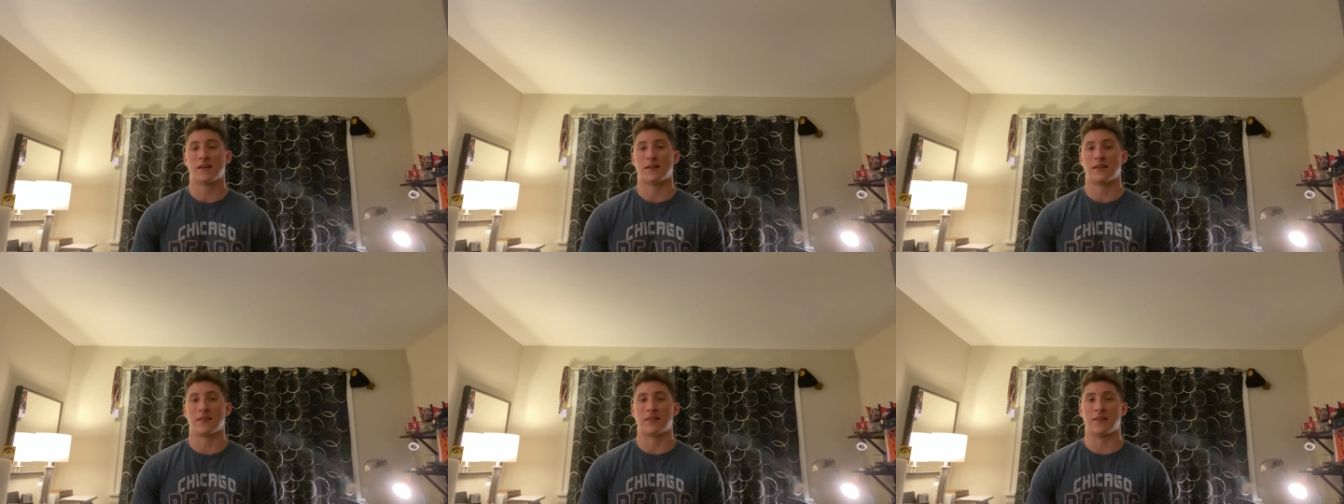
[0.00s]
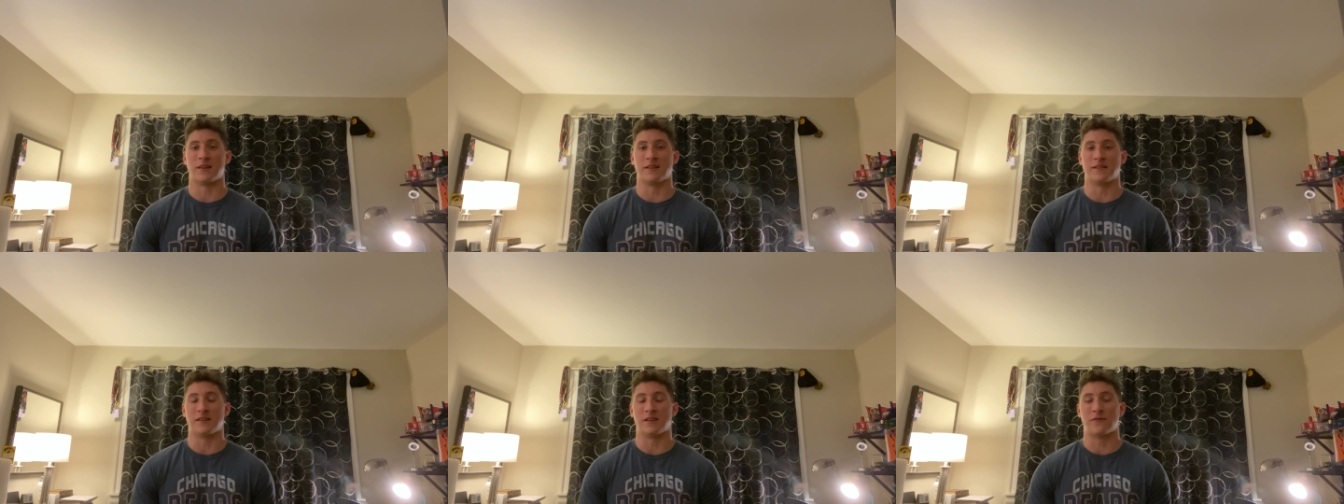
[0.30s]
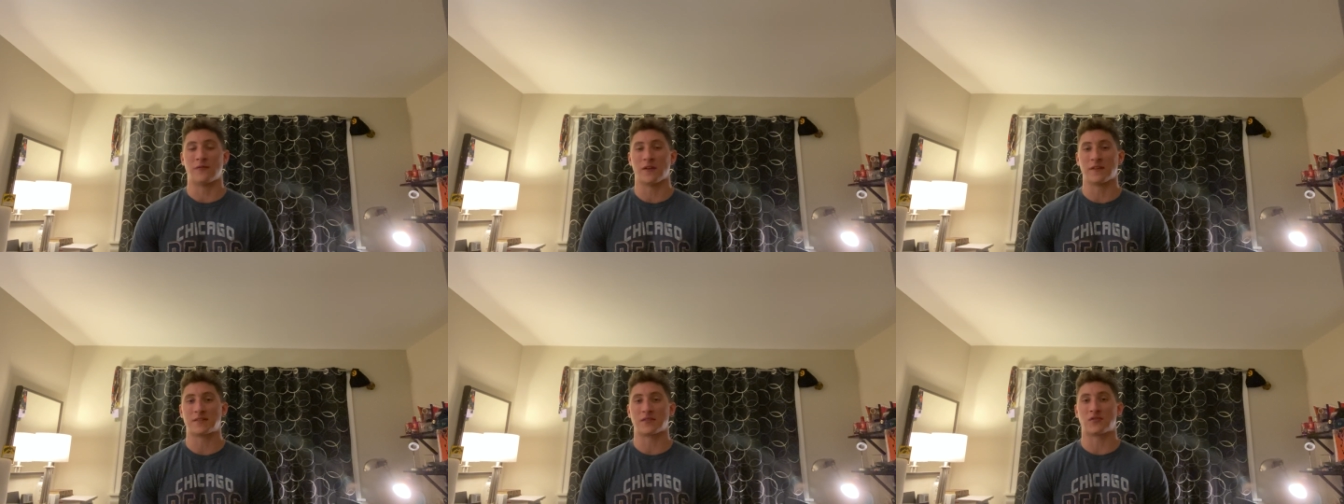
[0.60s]
the
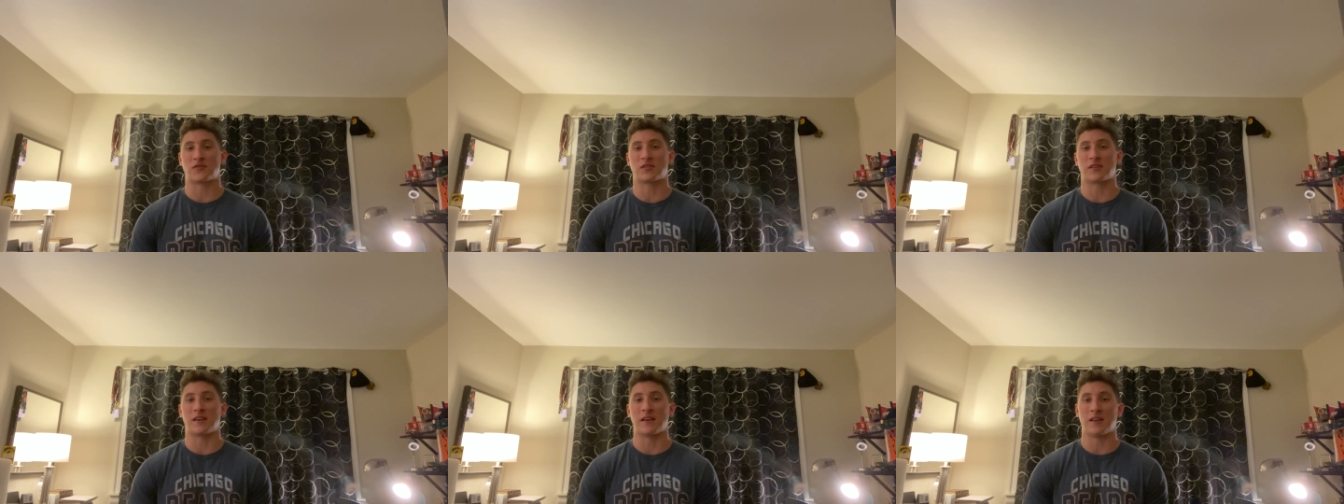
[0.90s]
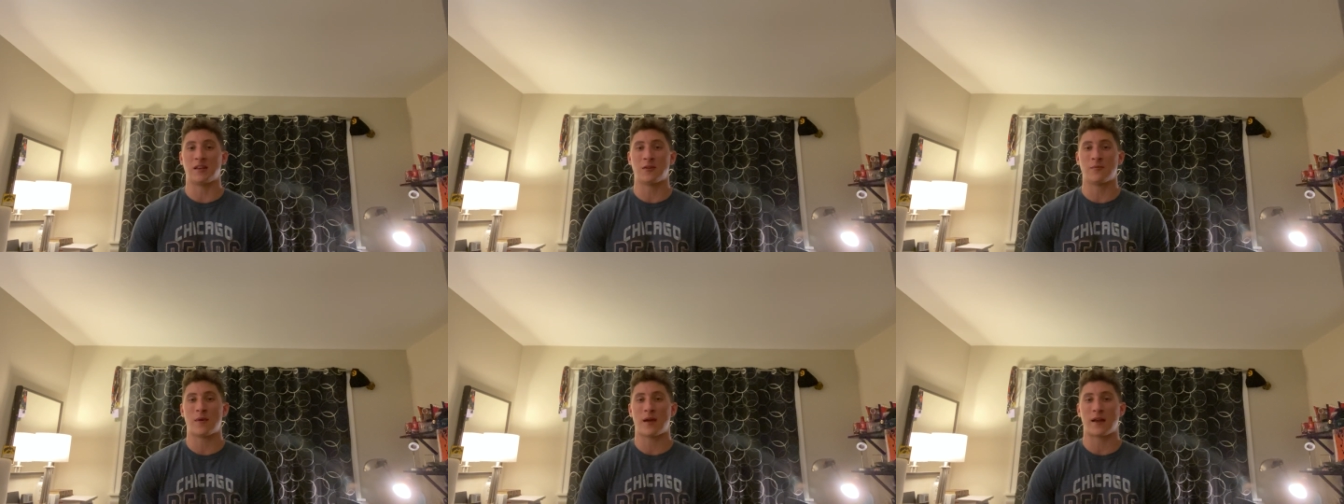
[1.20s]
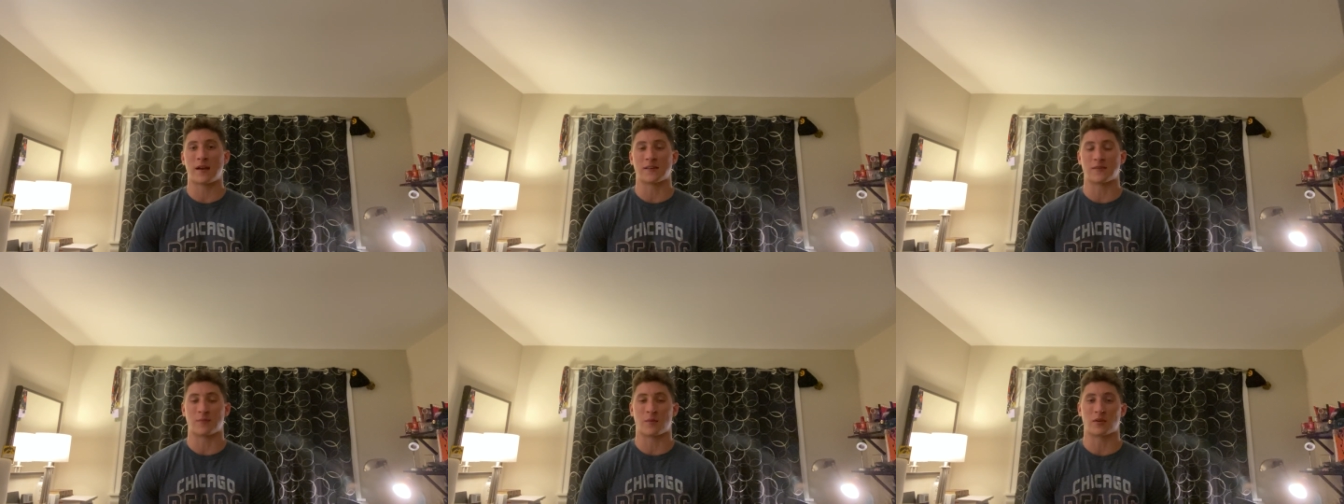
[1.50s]
defensive scheme
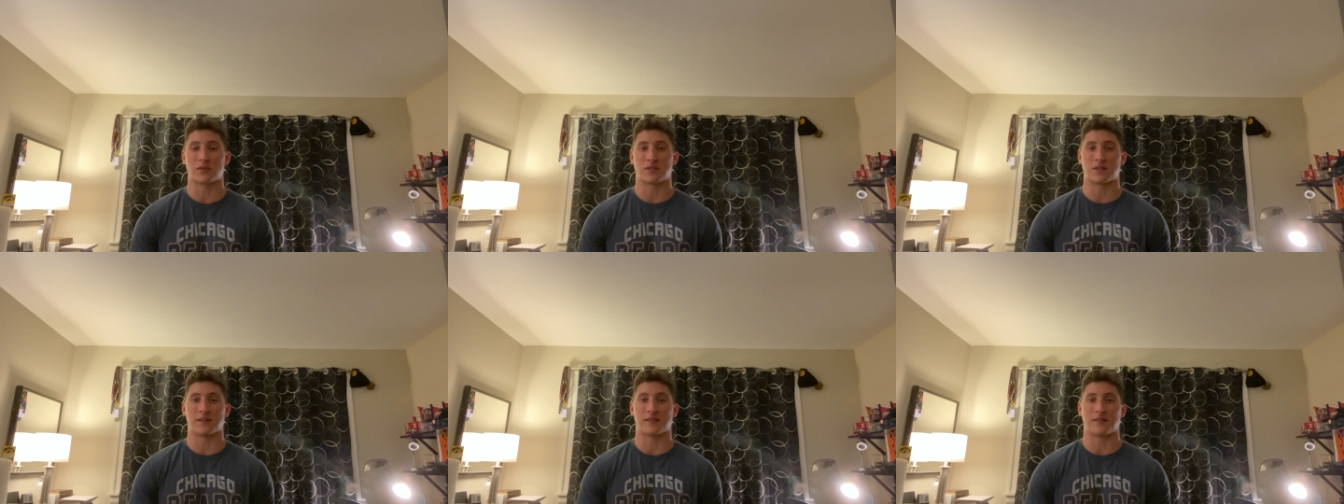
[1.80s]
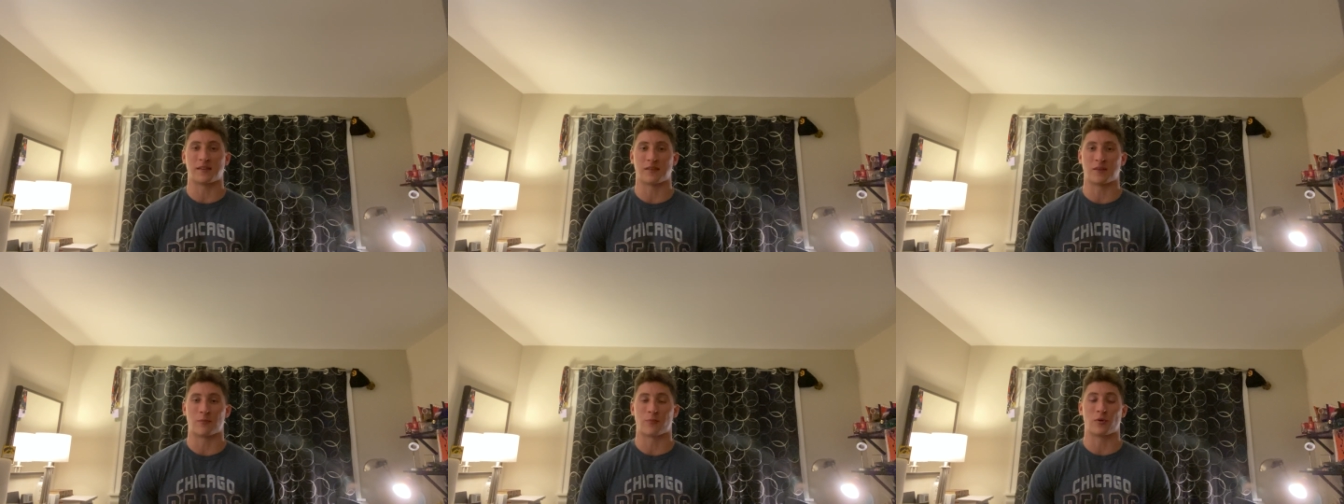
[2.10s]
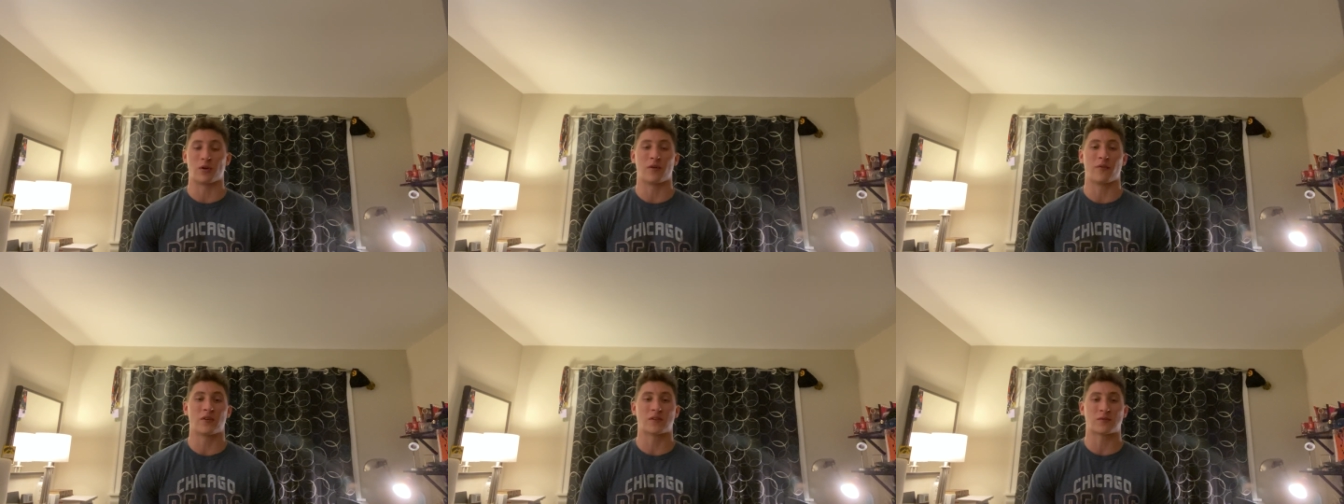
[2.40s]
as much as the
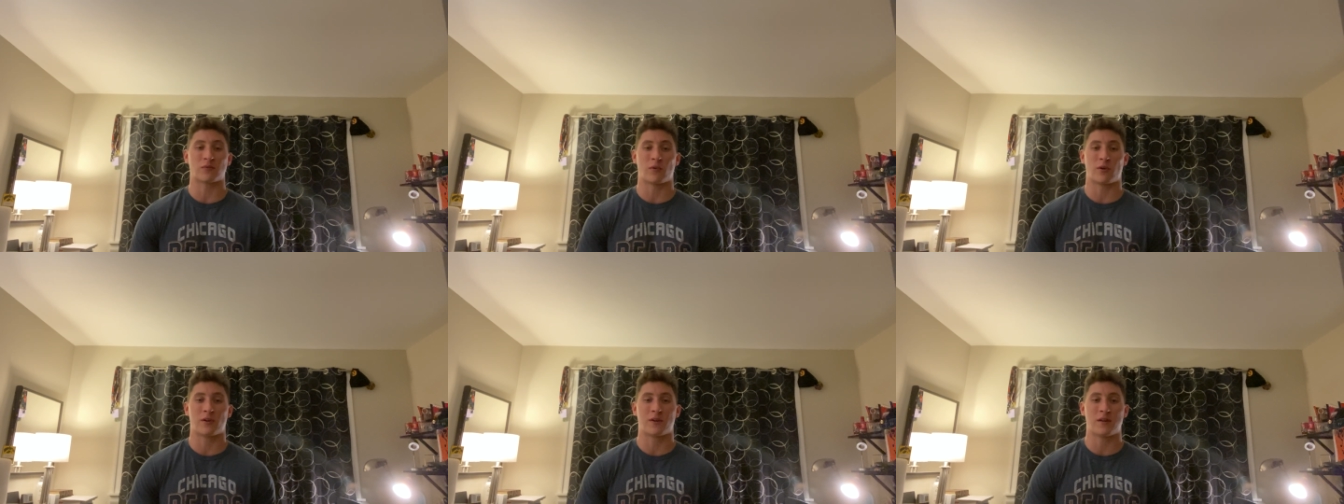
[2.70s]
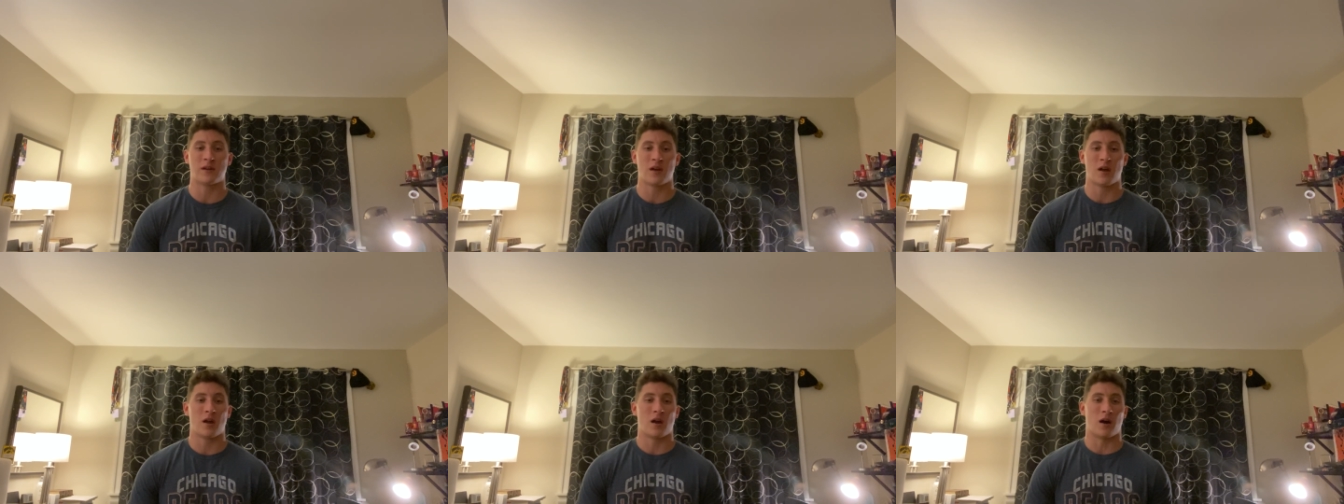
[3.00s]
previous one.